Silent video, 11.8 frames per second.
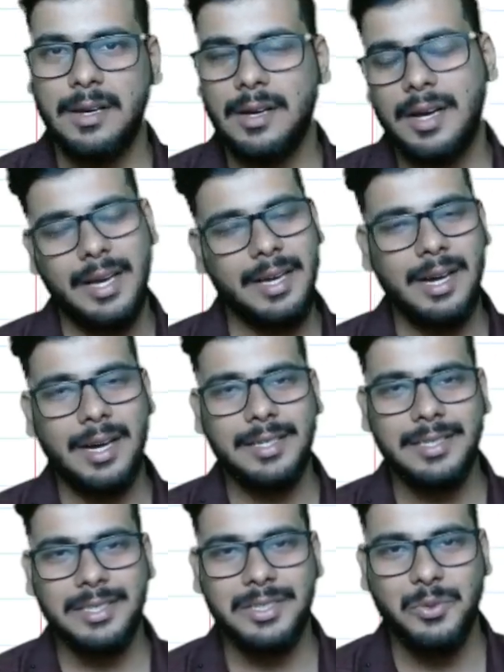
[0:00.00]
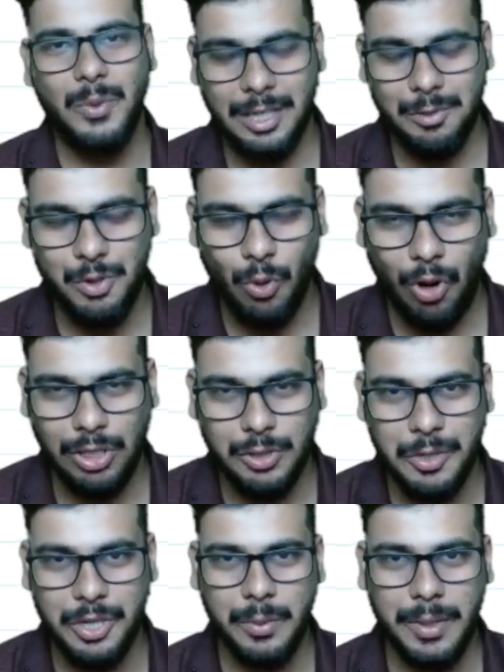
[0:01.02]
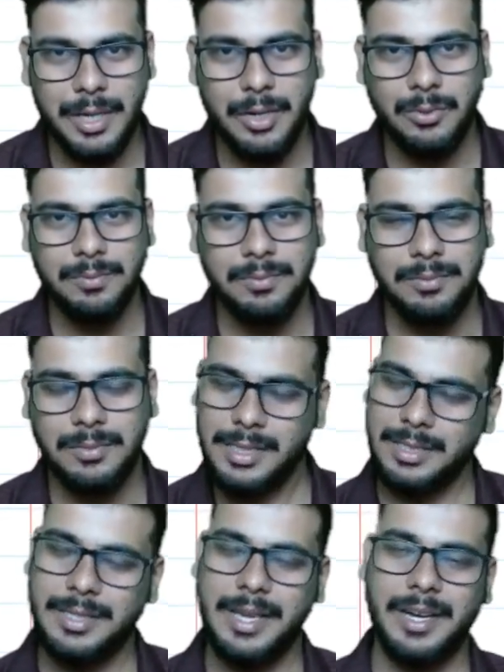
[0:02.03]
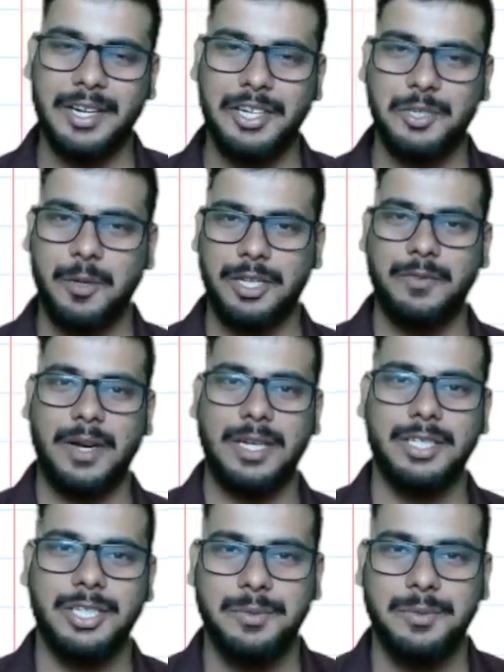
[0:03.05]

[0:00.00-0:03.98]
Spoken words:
Hey guys, welcome you all to a new video. This is CA Ganesh Bharadwaj.